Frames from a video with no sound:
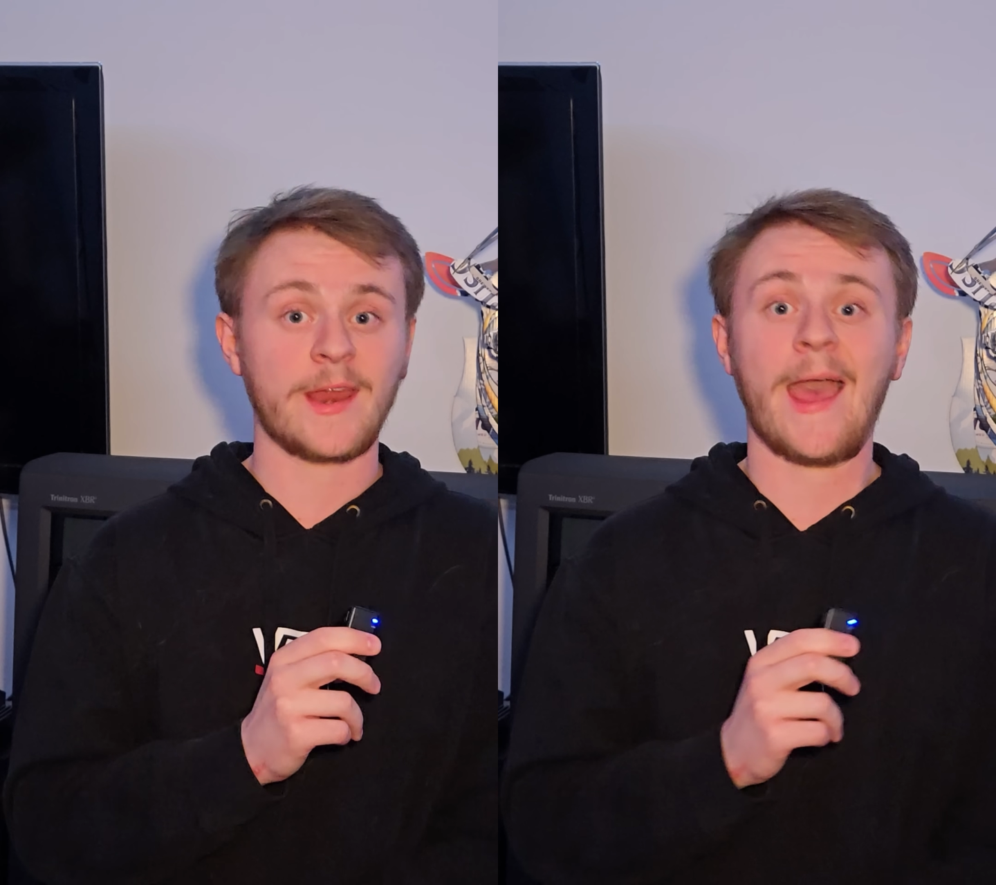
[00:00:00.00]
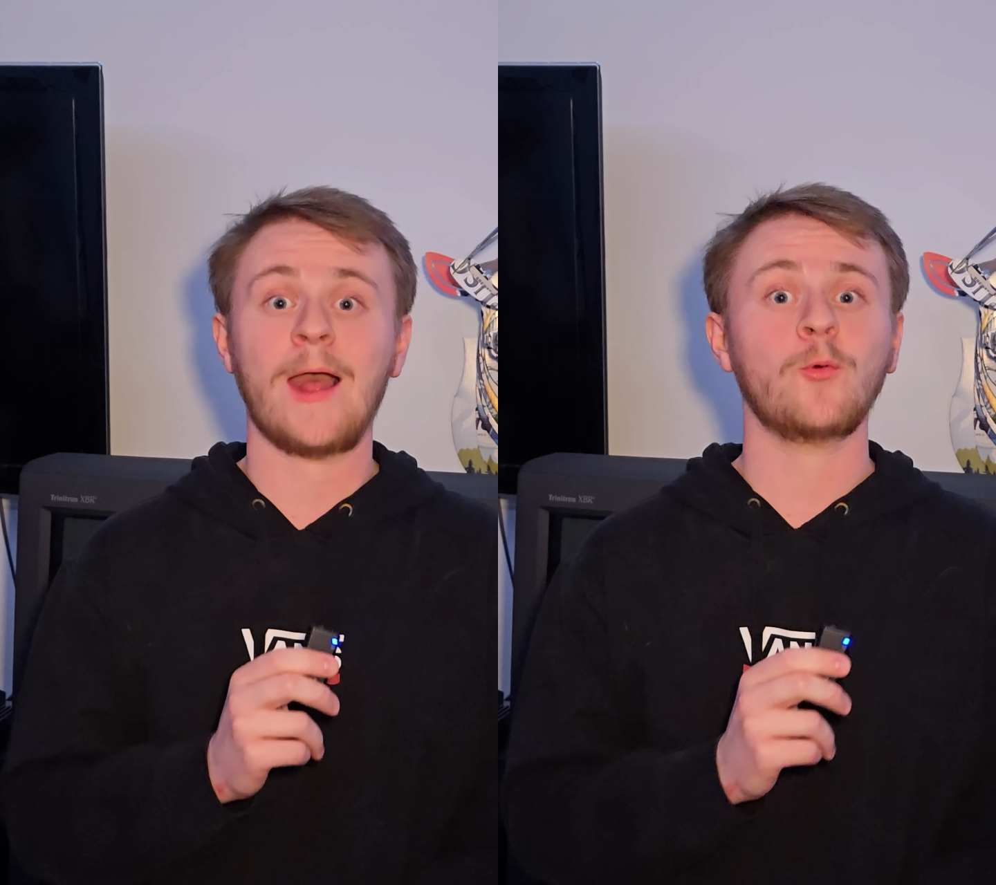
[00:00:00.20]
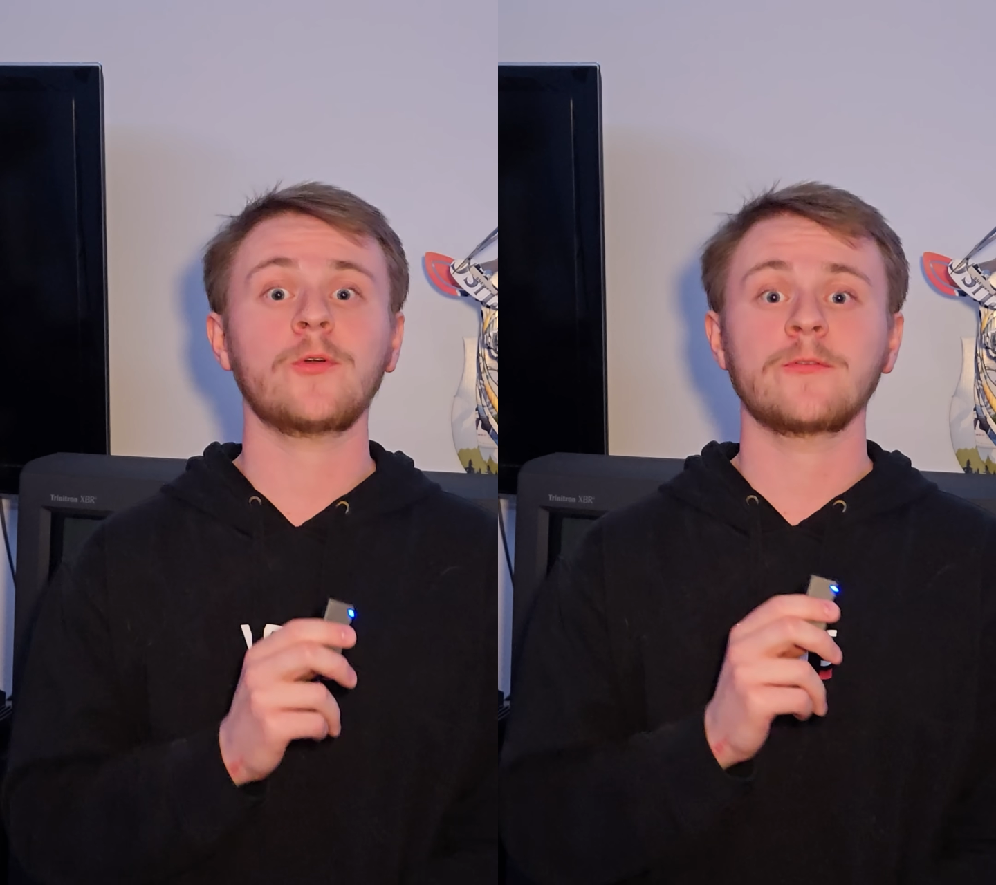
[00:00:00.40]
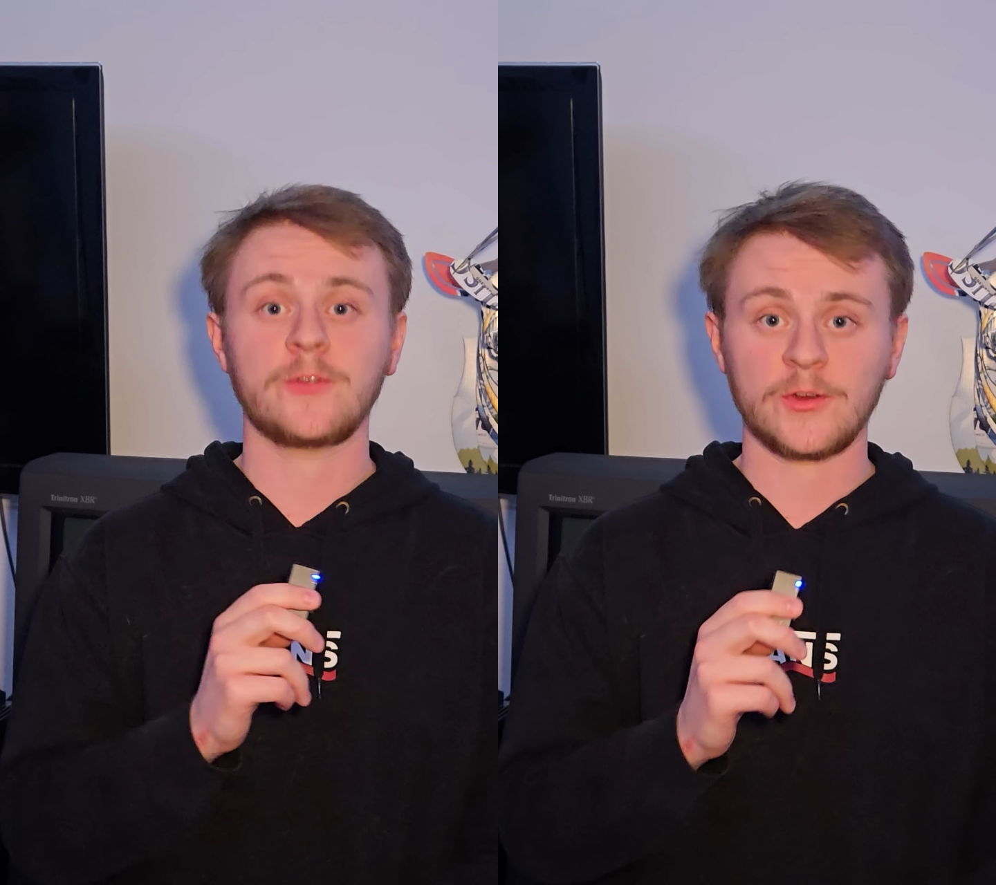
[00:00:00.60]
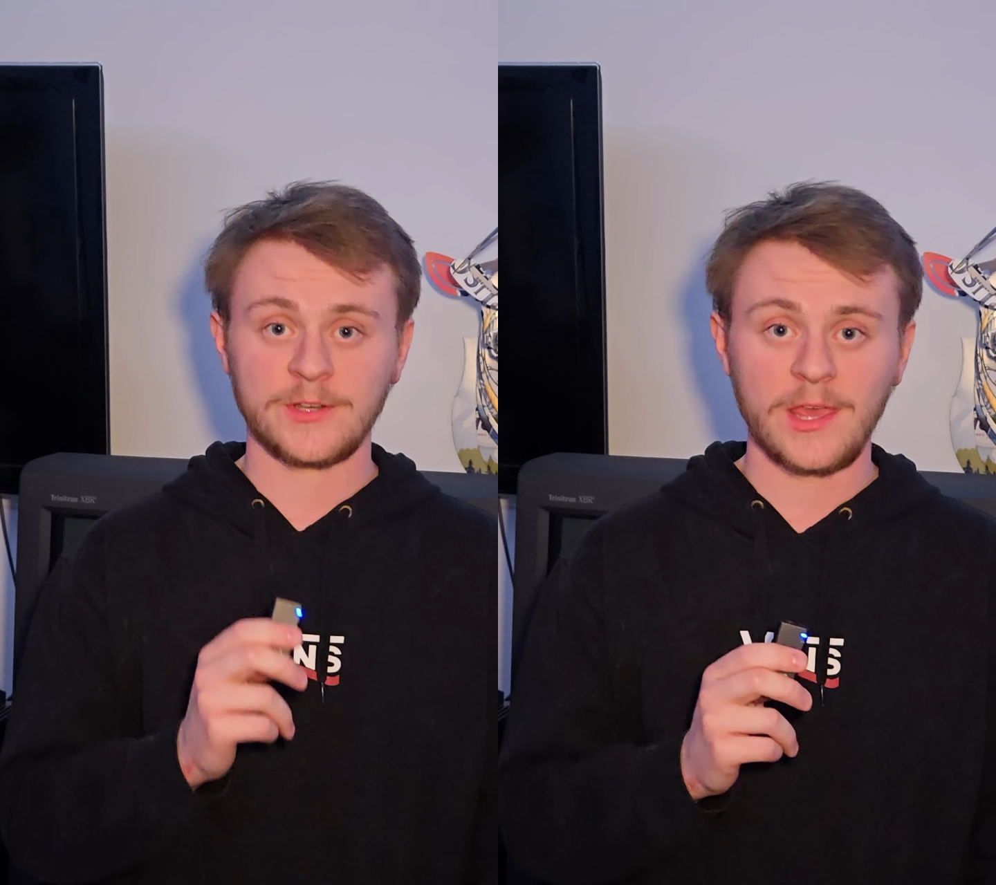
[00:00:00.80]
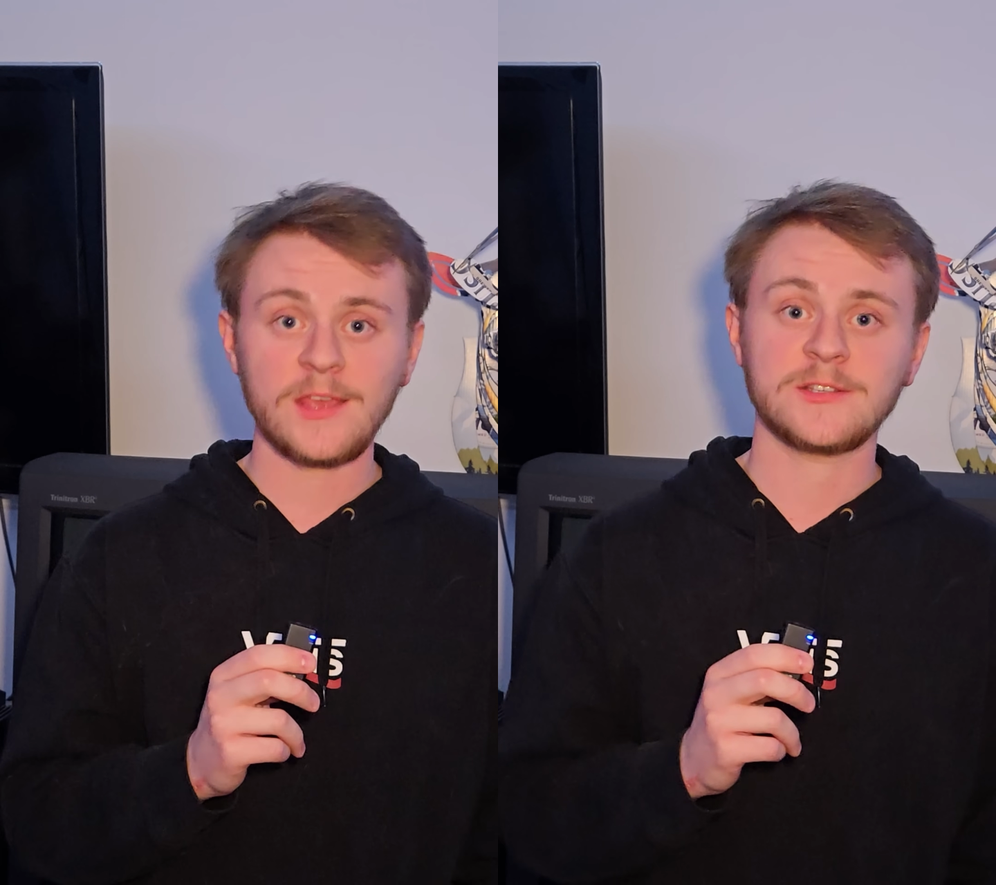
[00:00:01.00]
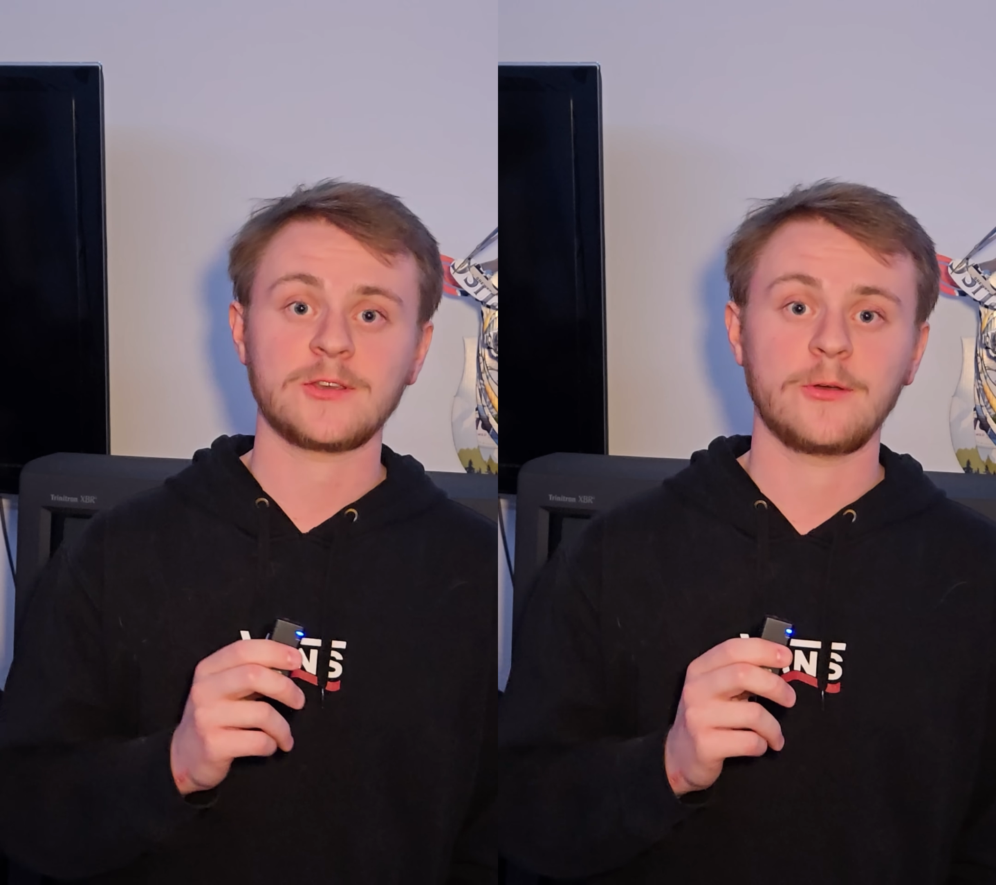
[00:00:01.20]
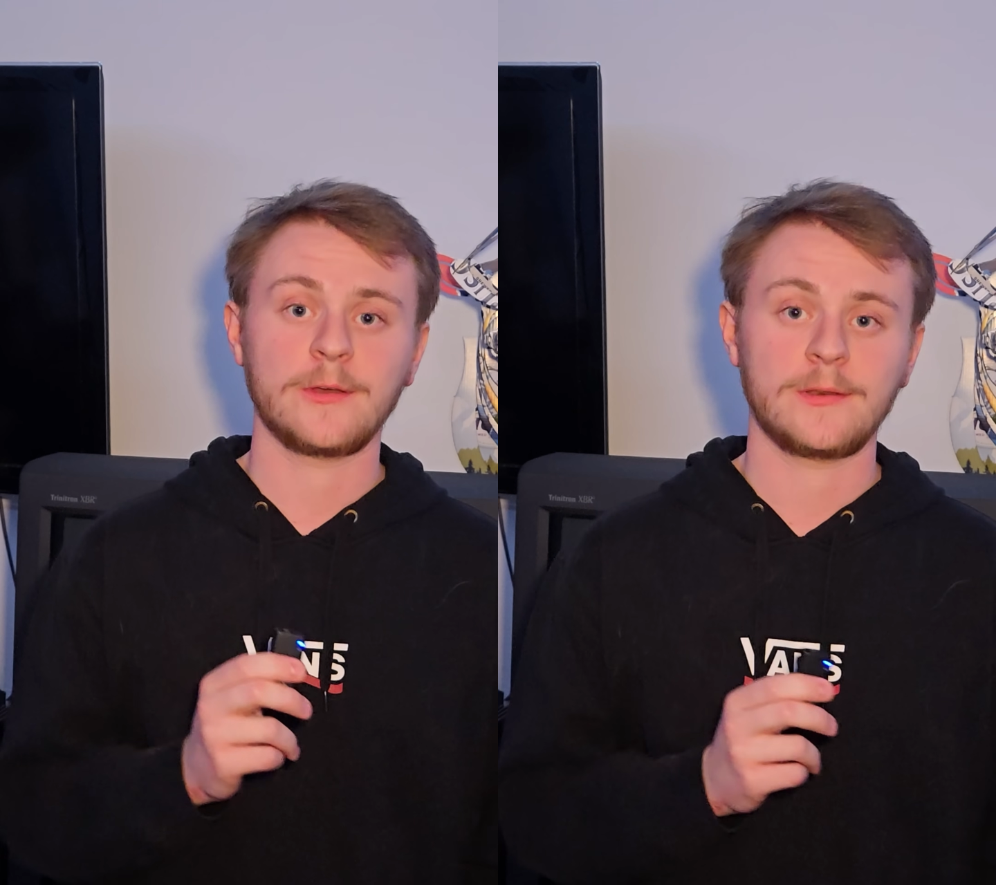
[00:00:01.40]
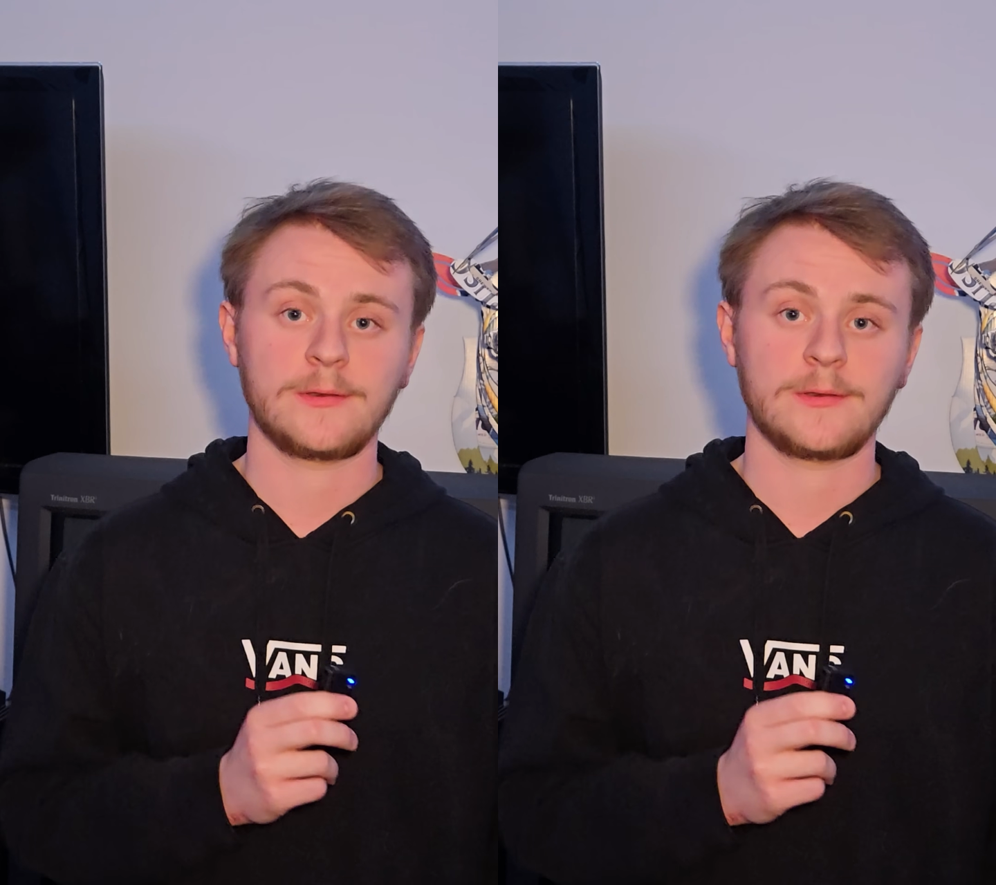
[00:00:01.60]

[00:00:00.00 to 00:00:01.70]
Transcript: hour of your day to it.